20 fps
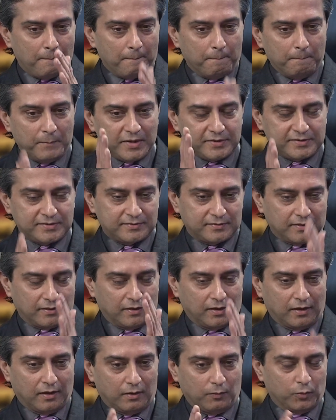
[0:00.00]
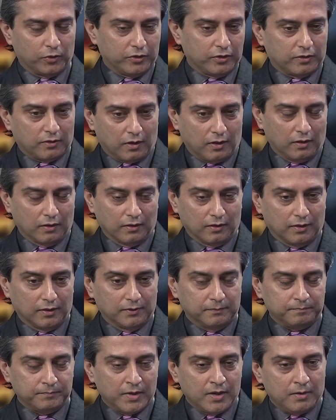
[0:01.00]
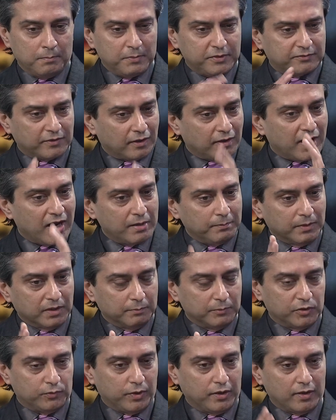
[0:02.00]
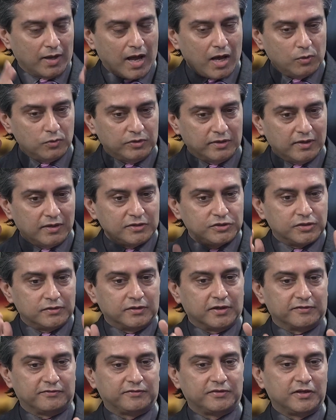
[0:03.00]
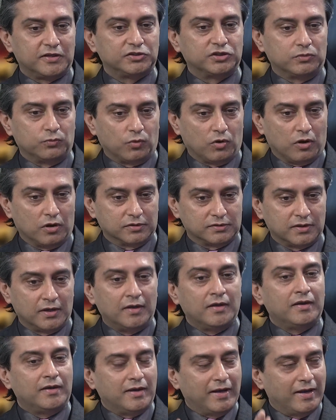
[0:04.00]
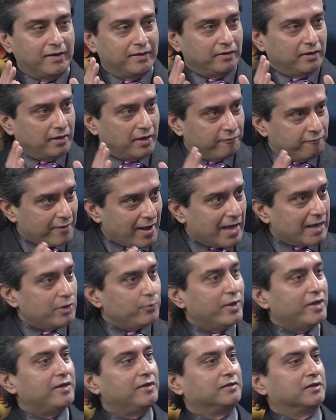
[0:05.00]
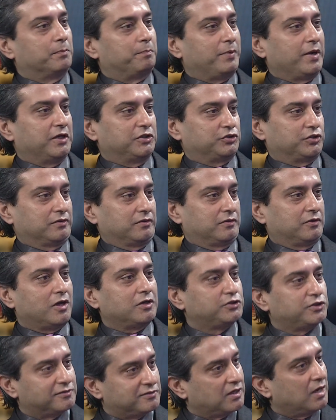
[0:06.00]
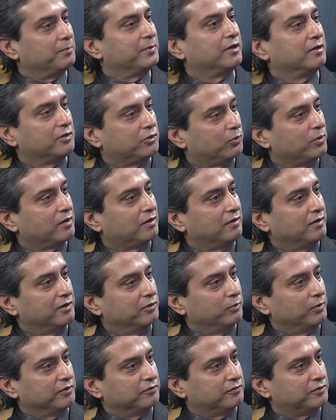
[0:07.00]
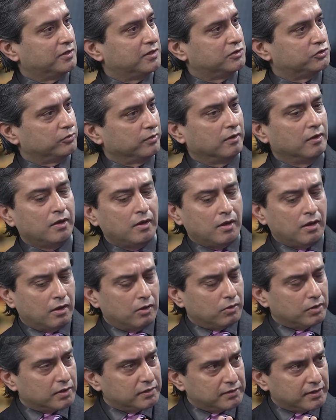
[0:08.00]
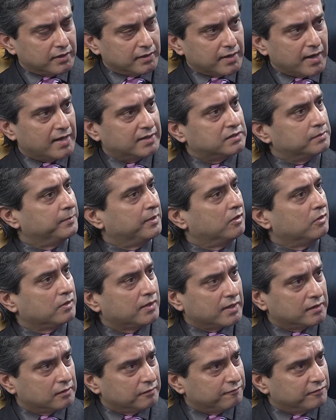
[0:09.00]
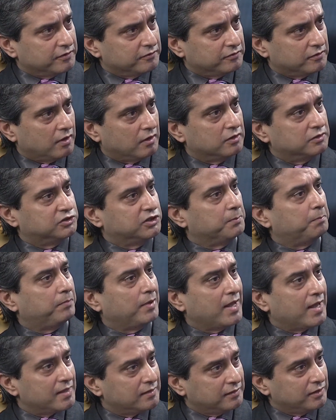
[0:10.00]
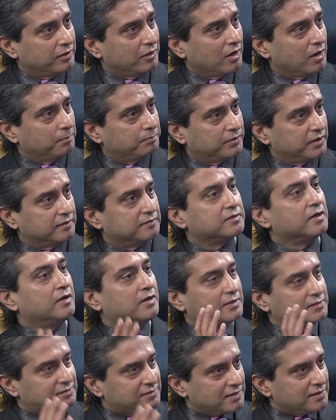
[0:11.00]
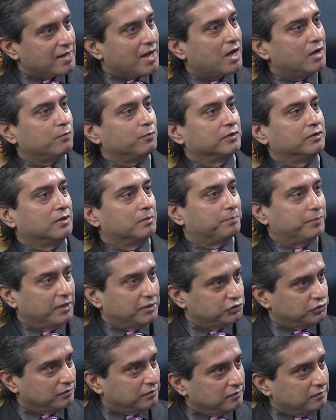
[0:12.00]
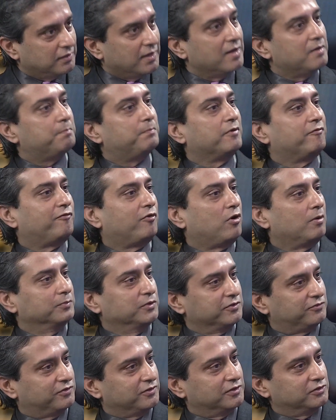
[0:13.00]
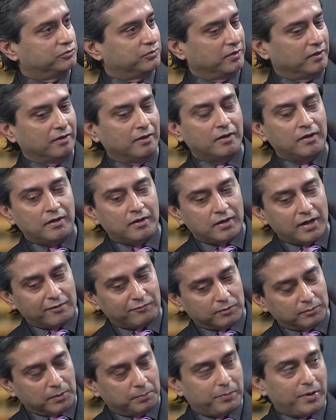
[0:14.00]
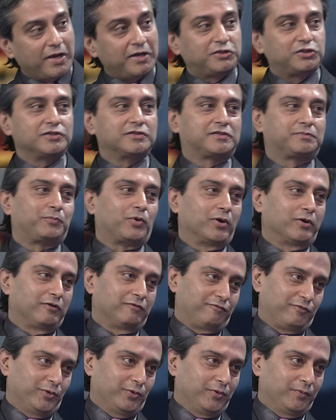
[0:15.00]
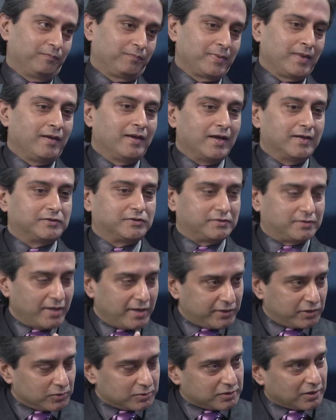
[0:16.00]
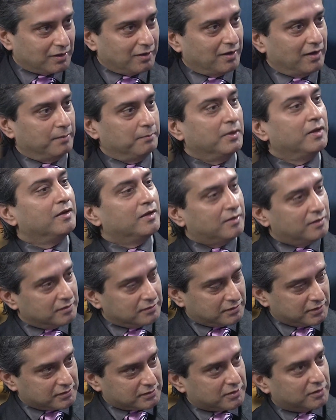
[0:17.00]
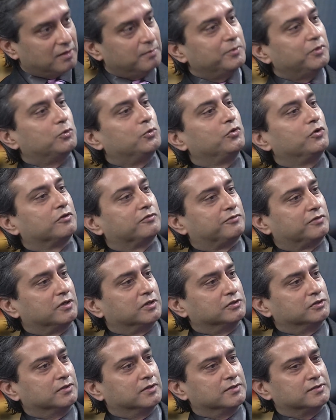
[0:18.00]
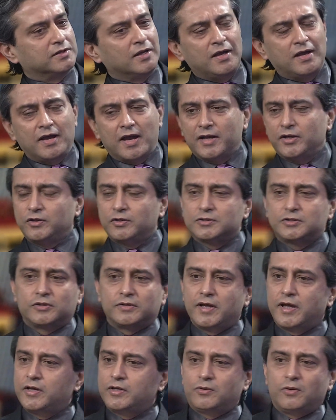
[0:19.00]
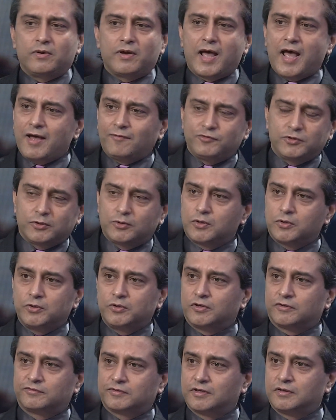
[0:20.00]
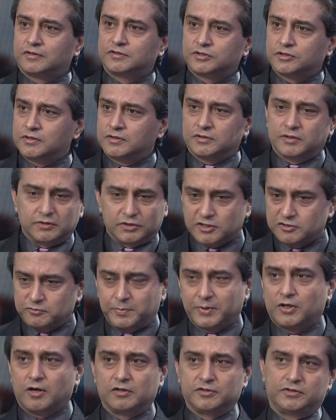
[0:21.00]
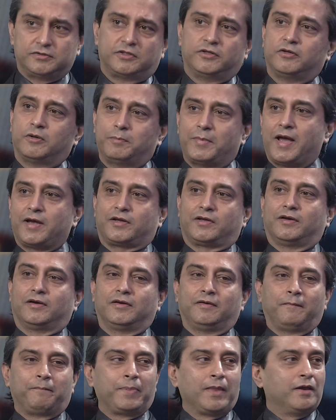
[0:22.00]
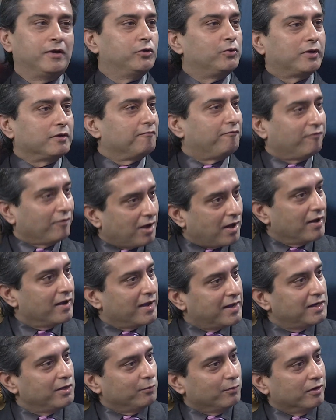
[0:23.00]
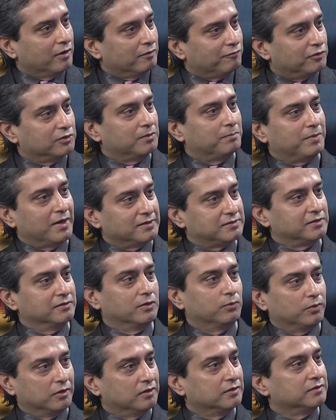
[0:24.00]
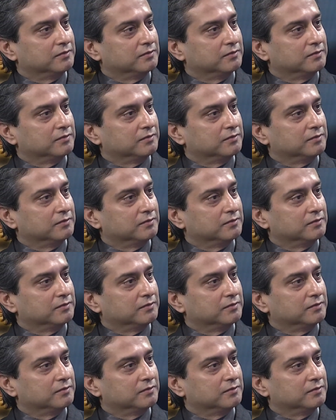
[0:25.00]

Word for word: mis, uh, what do you call, uh, misalignment between how diligent the surgeon was in evaluating the patient, not just coming in quickly and doing surgery. Look at the anatomy, look at the physiology, plan the optics, sit down with the patient, then perform the surgery. And from the patient's point of view, is take your time, determine who your surgeon is, and you know, today you don't have to go to your surgeon just because he's in your backyard. You can fly anywhere for the and, best in the world.